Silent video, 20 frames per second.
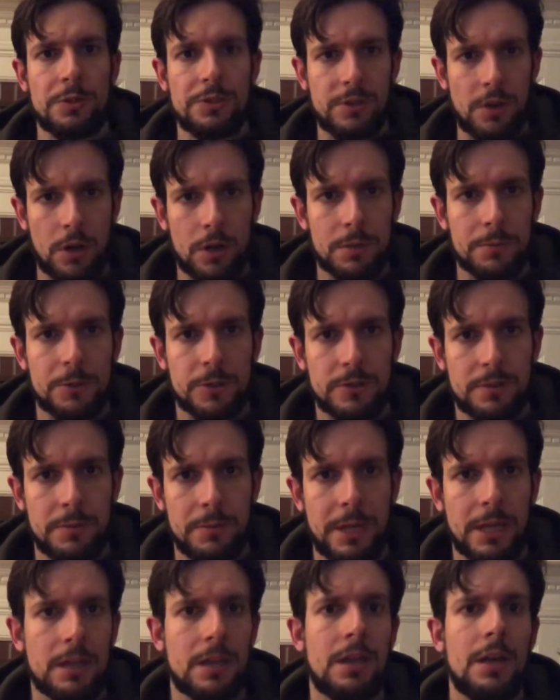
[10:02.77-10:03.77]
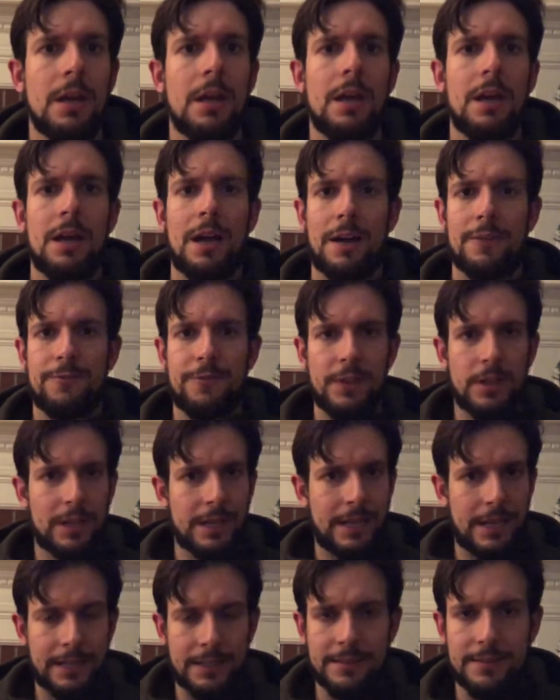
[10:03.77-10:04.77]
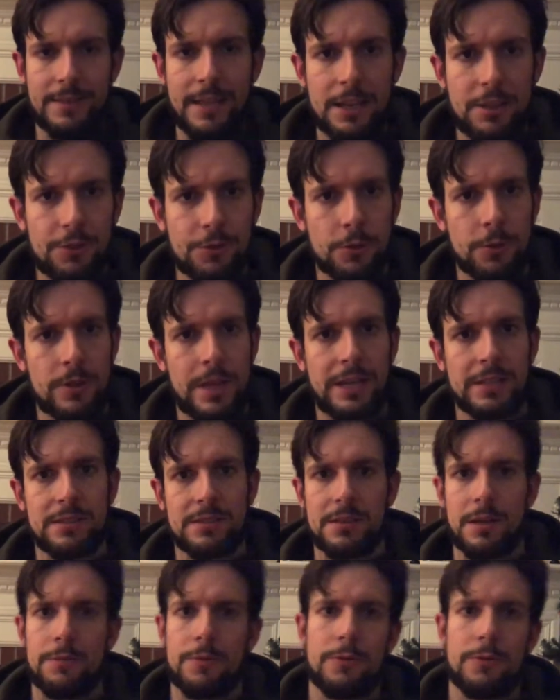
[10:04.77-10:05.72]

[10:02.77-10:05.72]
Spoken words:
armor to me. I feel like I can dig through that stuff.